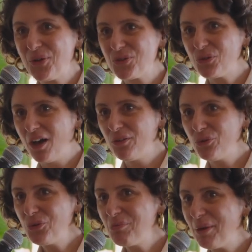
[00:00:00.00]
So I
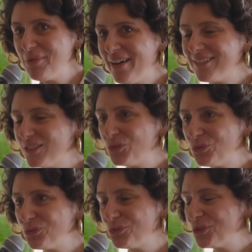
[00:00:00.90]
thought maybe I need
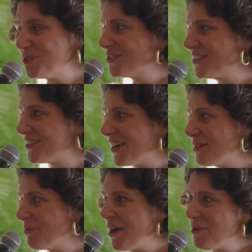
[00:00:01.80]
to just
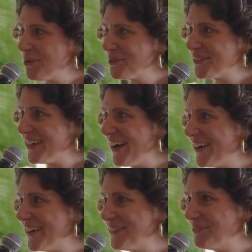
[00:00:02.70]
design my
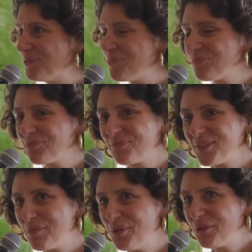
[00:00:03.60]
own
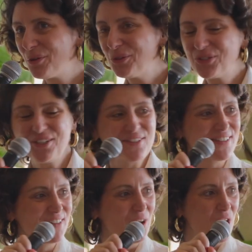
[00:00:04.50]

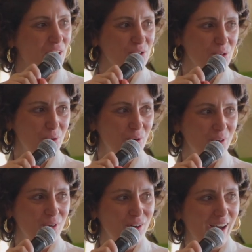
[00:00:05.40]
mythologies.
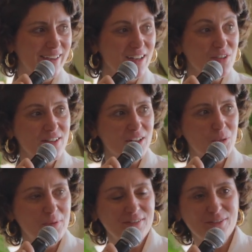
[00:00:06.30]
So I guess
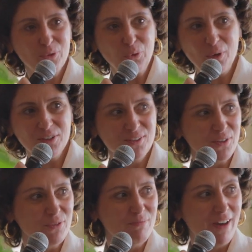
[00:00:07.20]
that's been the quest
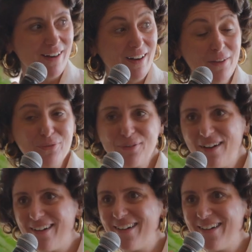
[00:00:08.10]
of my life.